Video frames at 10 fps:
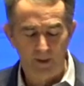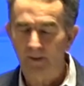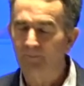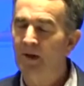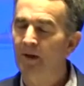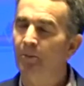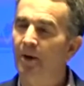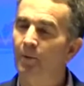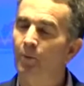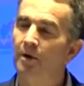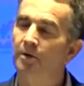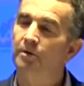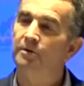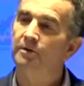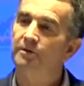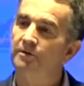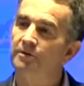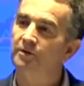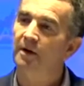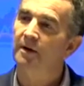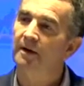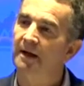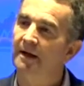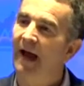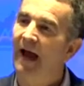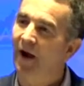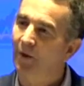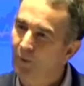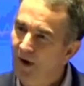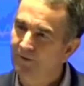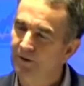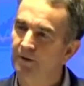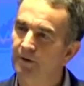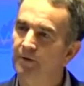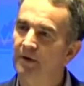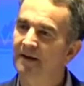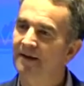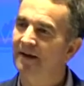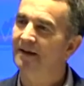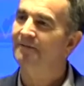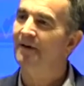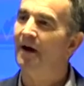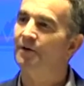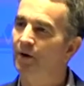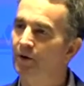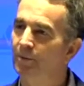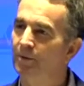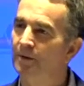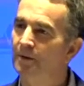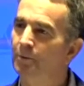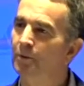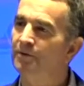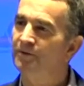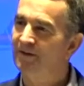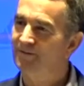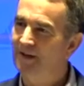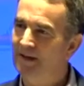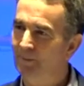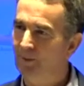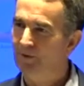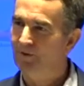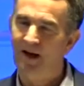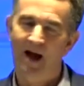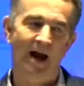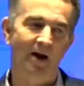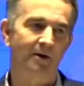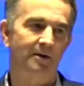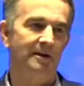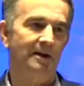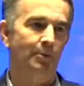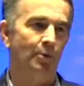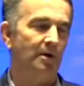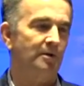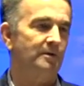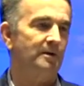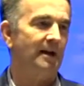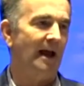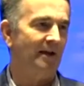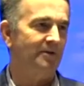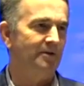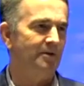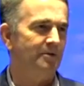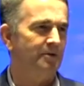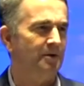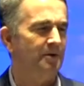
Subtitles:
But I wanted to just share our revenue at the end of October was 15% higher than it was last year.